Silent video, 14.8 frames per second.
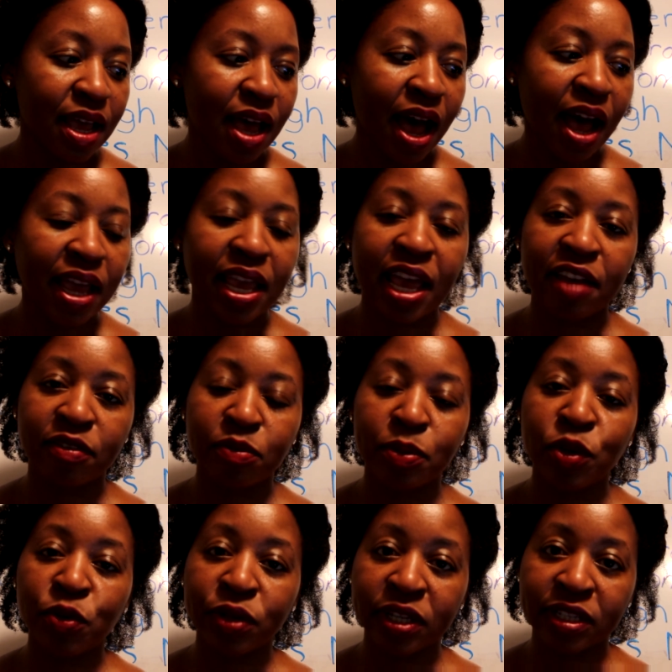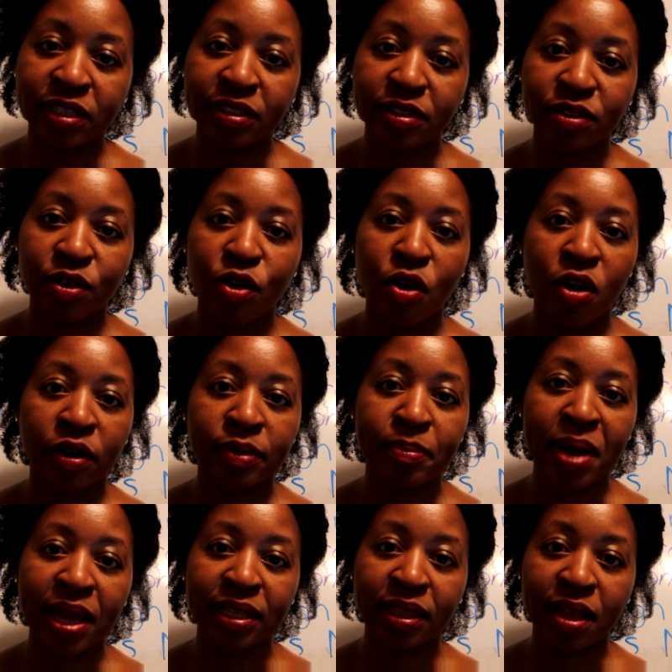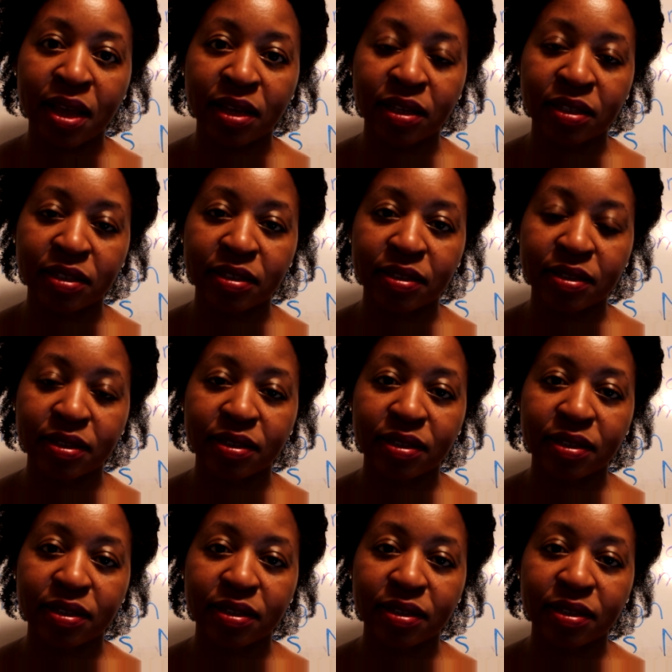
I have mucus on my lungs.